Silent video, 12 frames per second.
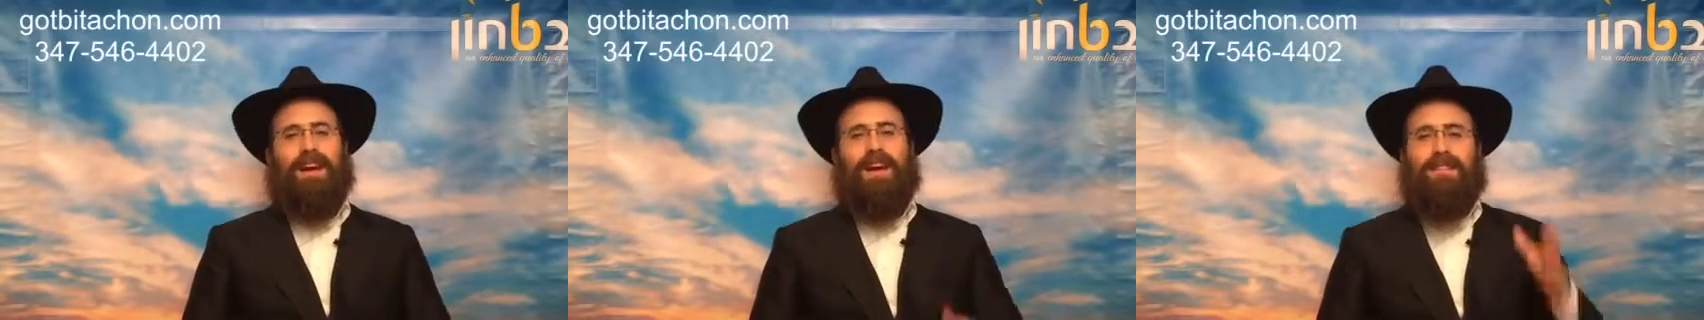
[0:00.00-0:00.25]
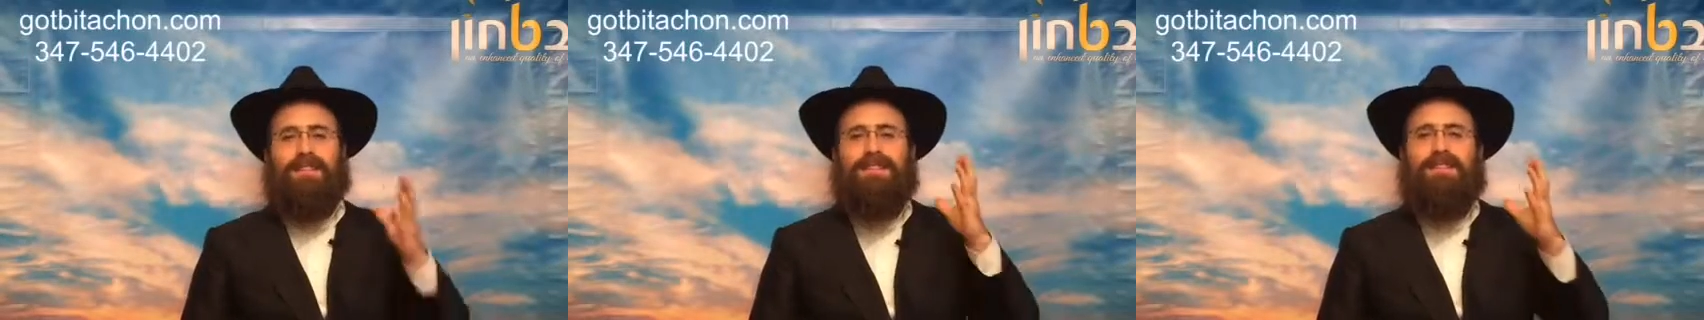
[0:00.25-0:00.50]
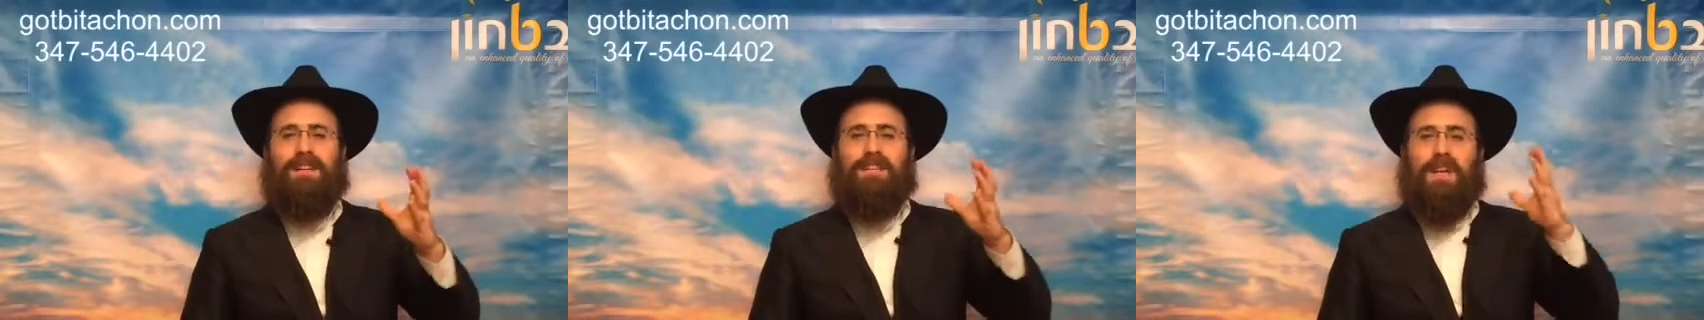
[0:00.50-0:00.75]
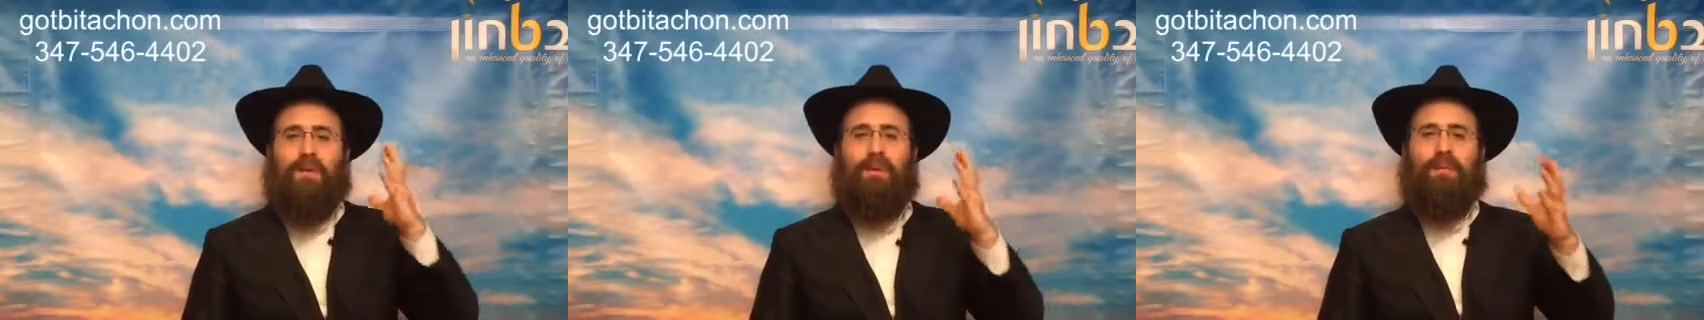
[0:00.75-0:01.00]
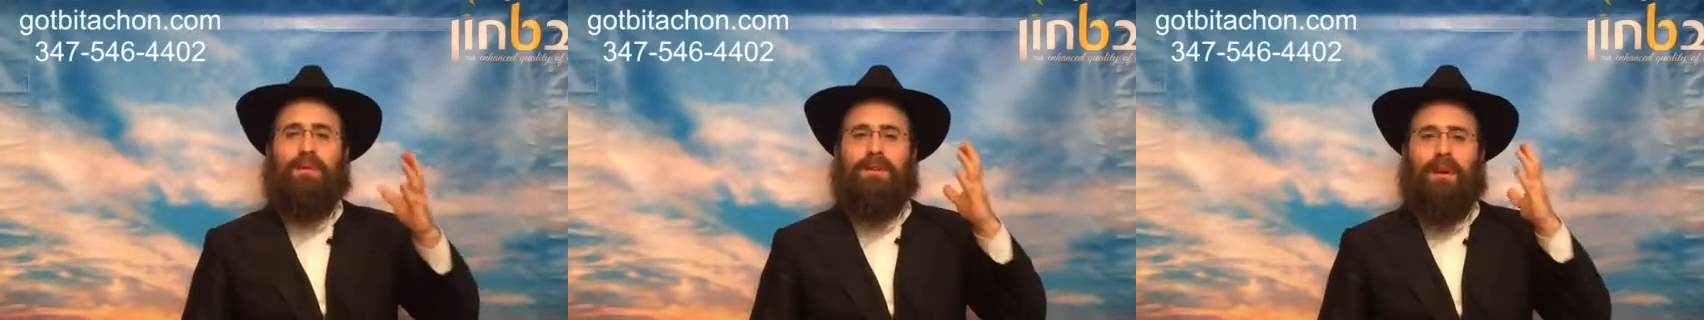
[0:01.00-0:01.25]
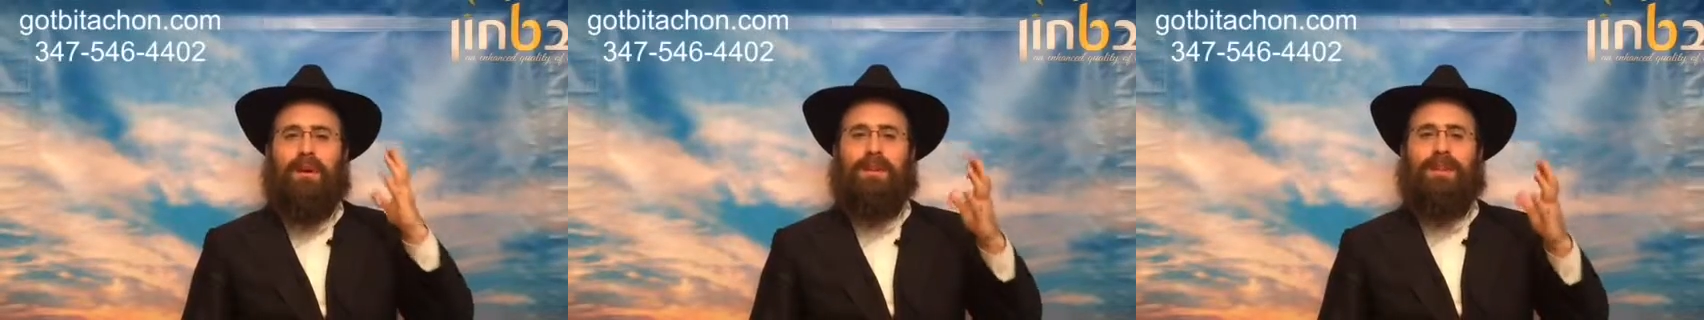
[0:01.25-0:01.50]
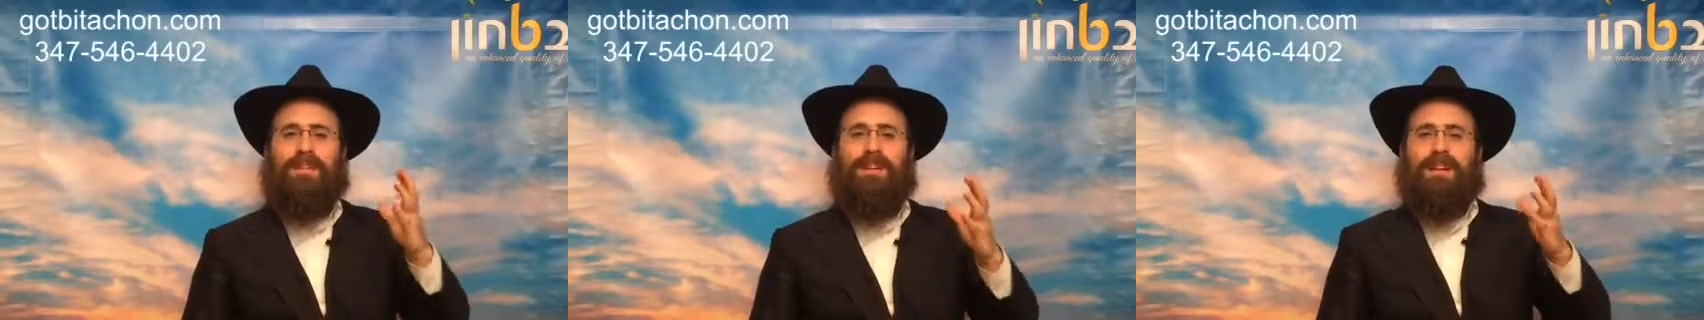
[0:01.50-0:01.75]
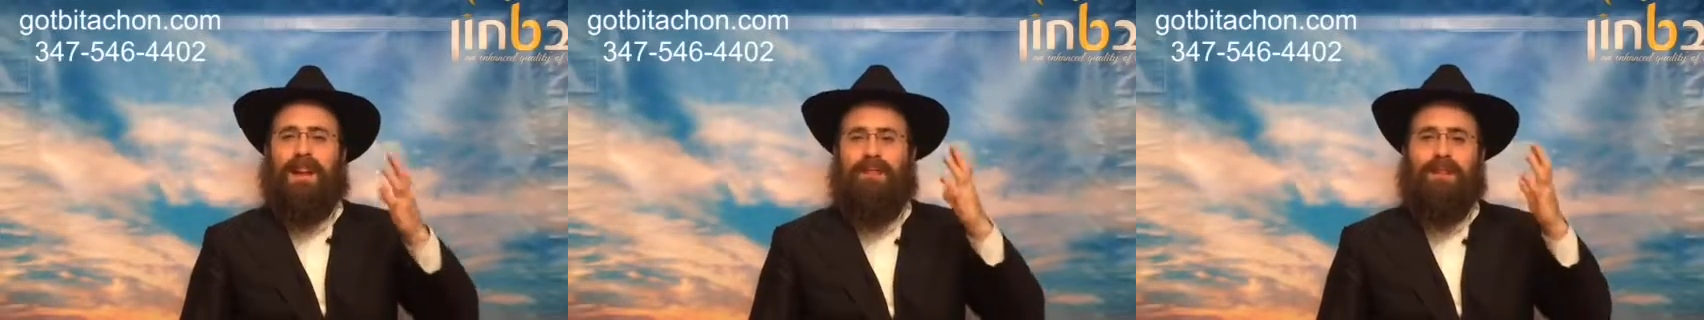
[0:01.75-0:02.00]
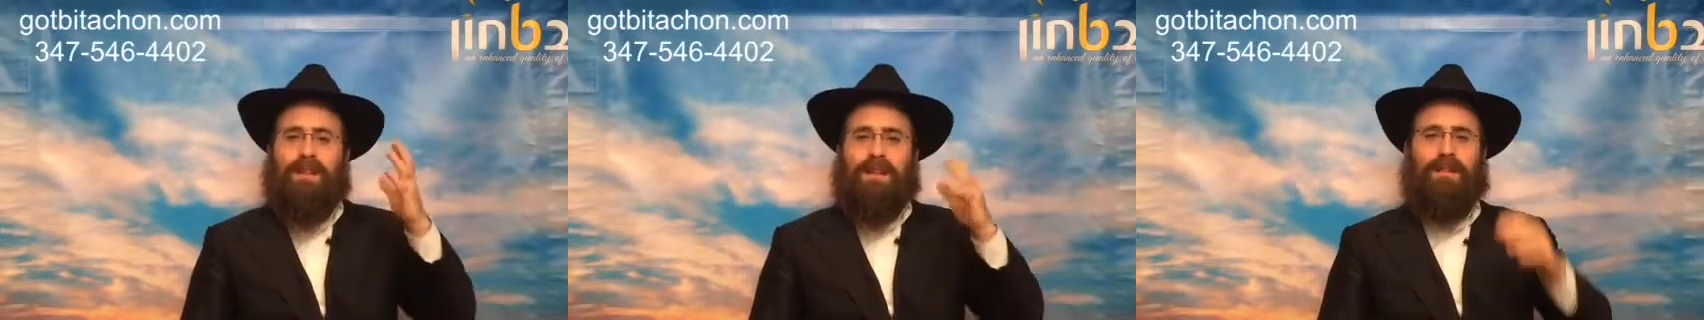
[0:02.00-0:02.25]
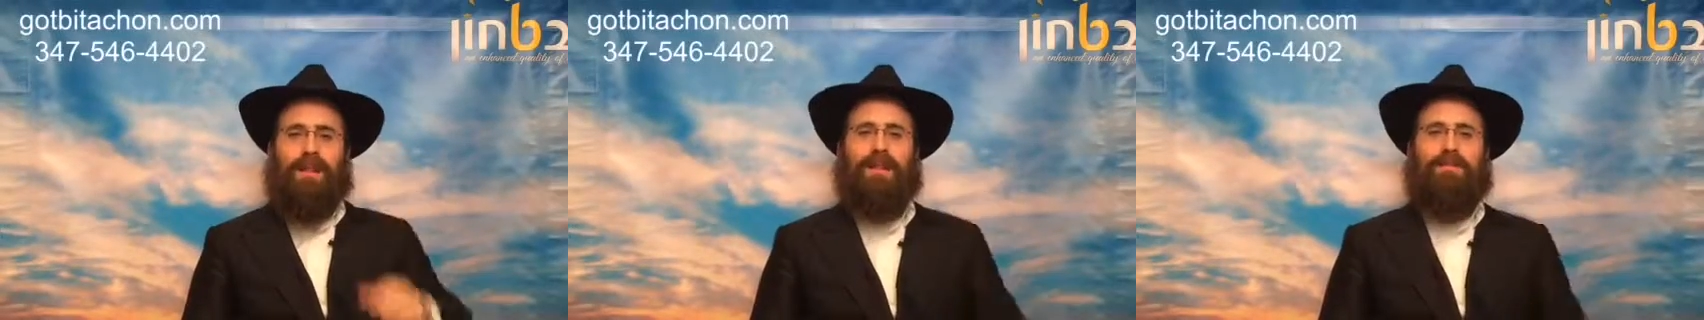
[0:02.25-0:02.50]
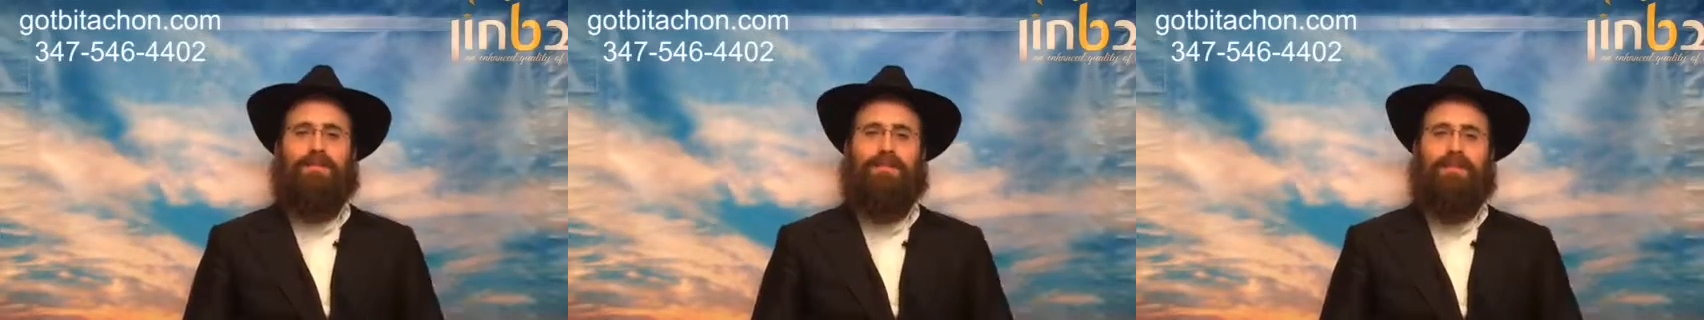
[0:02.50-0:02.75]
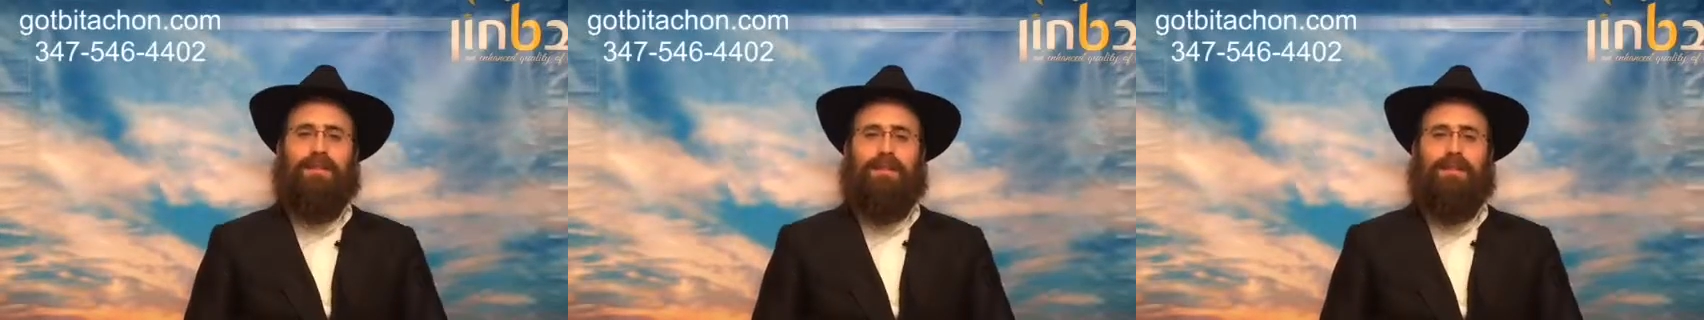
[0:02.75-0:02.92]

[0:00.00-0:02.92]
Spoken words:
And this is a general bitachon lesson in everything in life.